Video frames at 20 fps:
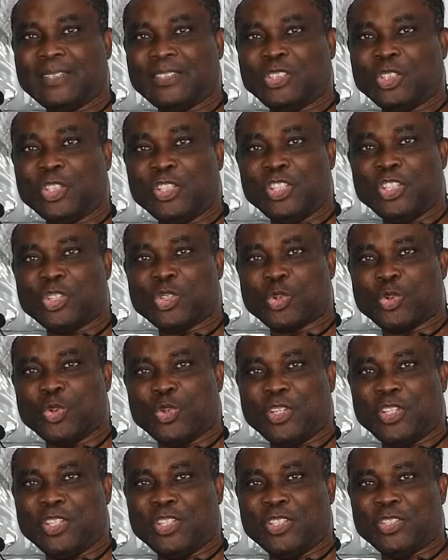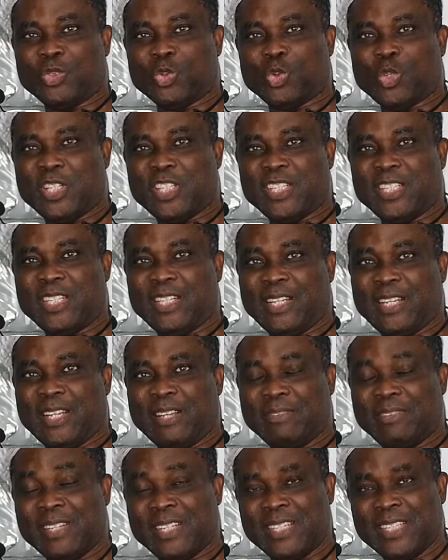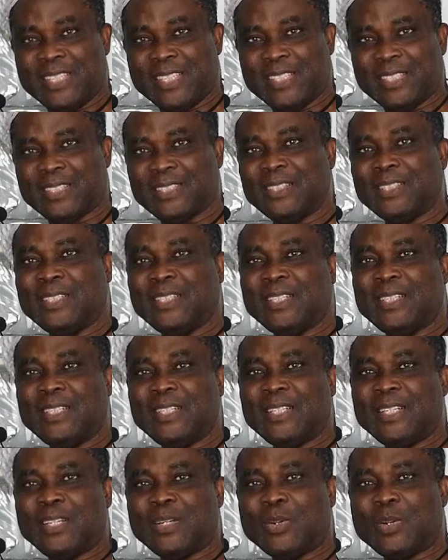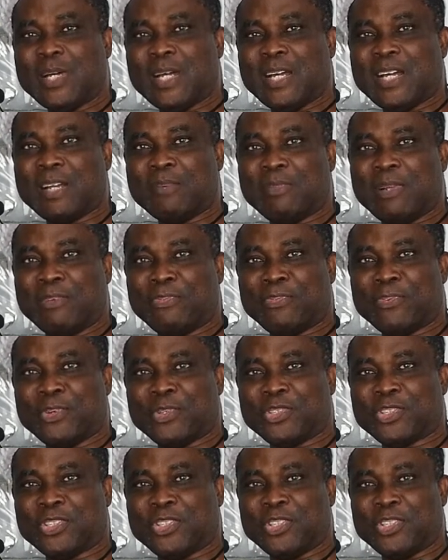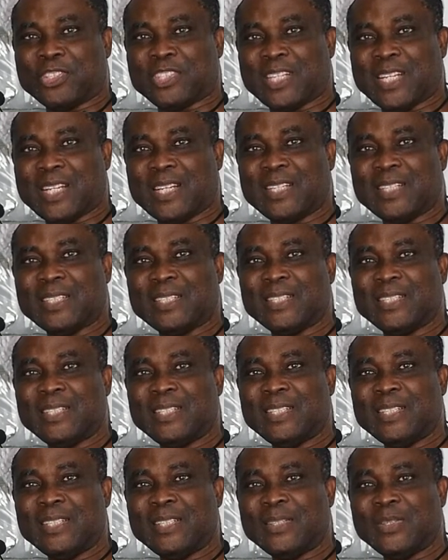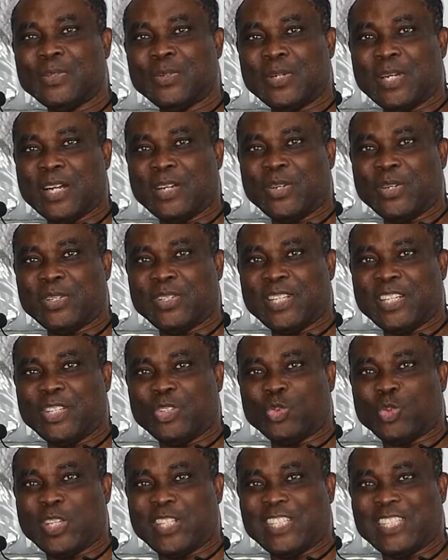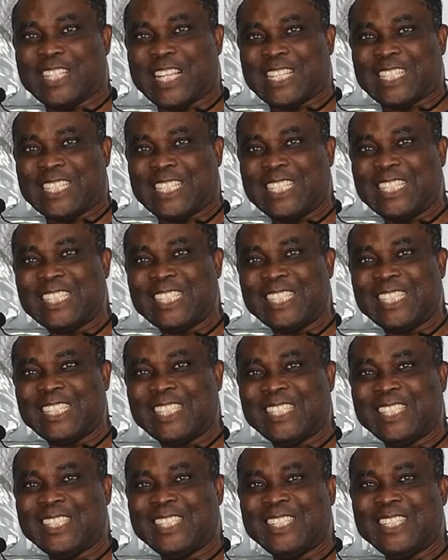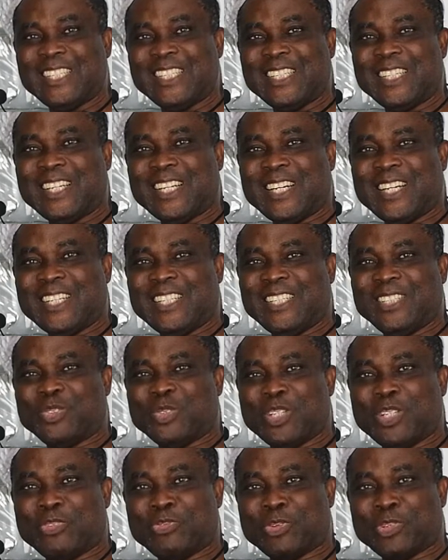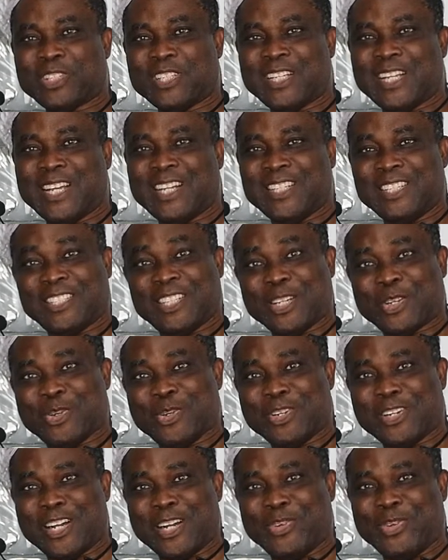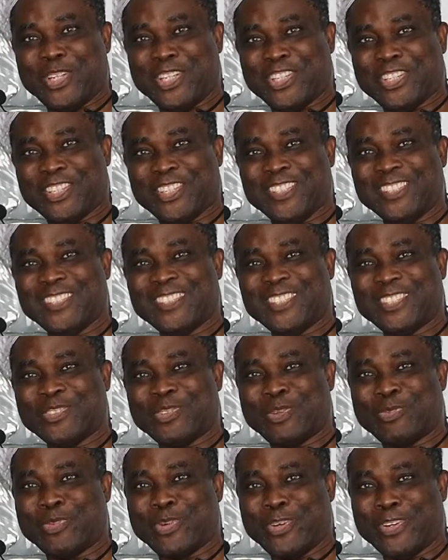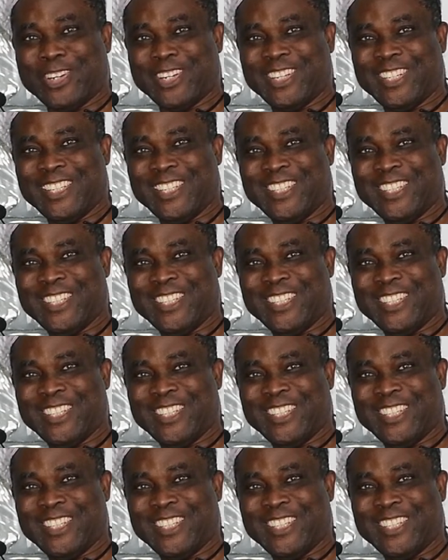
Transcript: joined the school in 2011, where I had my first daughter, who graduated in 2013. And in 2014, I had the second graduation of a boy.